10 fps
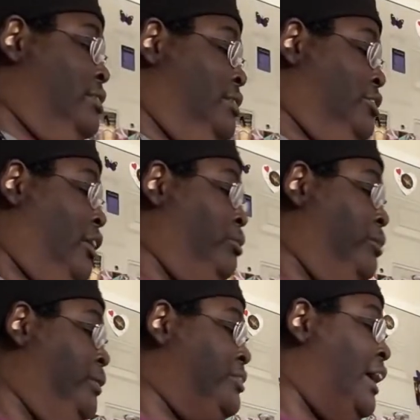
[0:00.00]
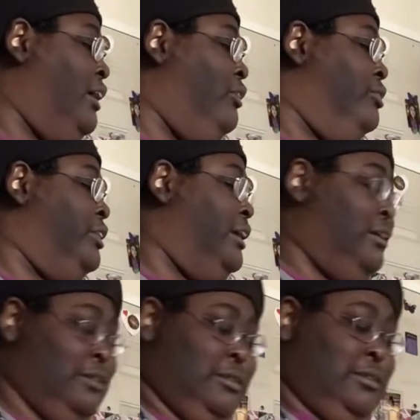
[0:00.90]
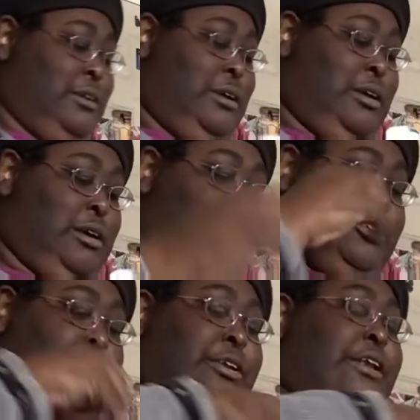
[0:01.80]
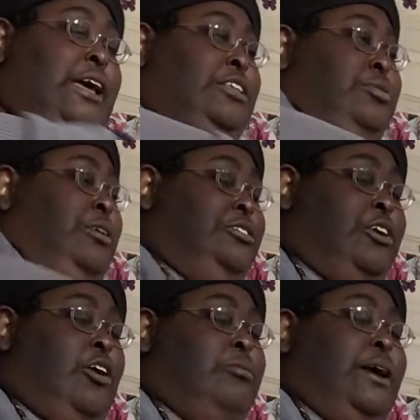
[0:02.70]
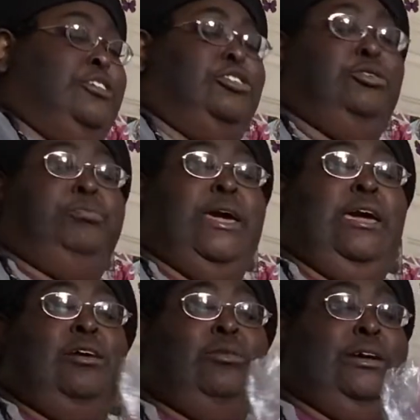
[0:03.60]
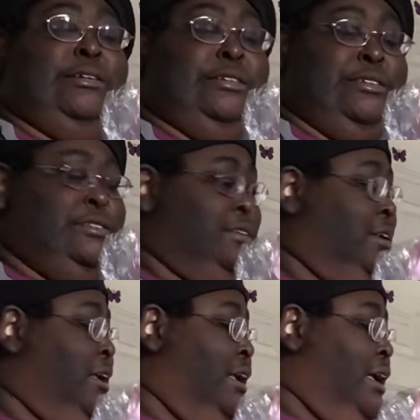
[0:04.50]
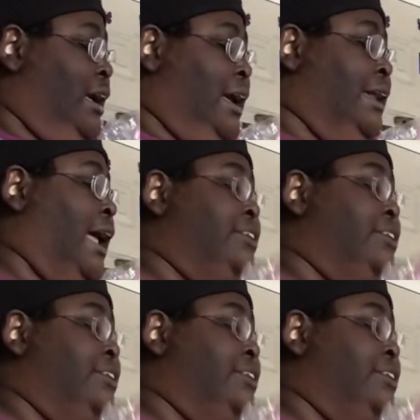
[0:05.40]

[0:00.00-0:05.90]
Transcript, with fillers: So I'm gonna put that over there. So the next ones are my two pink ones. And I